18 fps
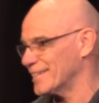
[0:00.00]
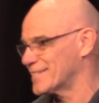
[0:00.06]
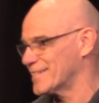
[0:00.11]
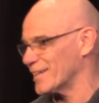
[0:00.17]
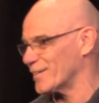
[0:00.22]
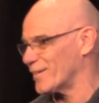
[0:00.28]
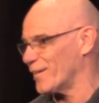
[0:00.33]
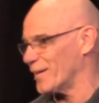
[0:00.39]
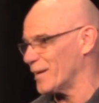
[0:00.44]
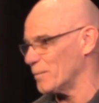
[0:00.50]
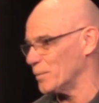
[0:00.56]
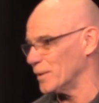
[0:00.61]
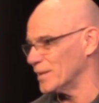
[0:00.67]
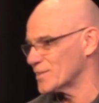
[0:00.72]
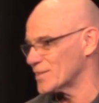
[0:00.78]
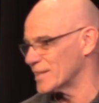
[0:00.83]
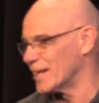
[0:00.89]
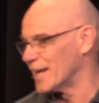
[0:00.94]
That's
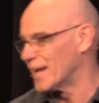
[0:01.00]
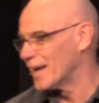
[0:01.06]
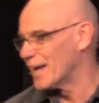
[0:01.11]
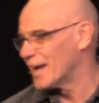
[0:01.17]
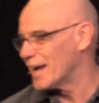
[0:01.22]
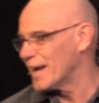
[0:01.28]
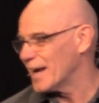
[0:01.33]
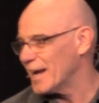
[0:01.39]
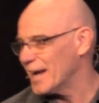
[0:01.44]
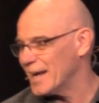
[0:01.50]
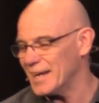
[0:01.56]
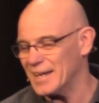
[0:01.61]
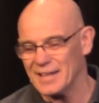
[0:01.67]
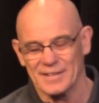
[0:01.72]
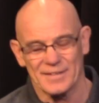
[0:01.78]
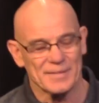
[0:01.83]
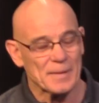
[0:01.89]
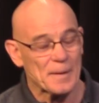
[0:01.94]
incredible, isn't it?
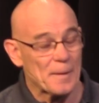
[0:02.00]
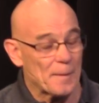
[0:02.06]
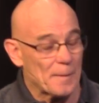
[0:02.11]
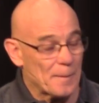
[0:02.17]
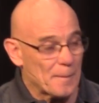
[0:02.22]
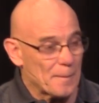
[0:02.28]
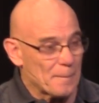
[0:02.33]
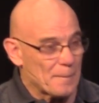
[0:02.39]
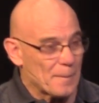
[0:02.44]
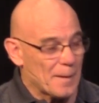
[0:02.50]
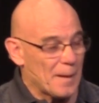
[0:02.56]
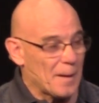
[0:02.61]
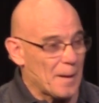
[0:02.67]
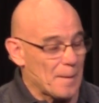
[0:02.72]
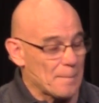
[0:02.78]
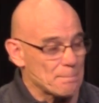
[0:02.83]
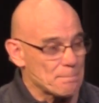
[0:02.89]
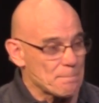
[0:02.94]
And
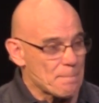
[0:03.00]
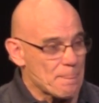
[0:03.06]
uh,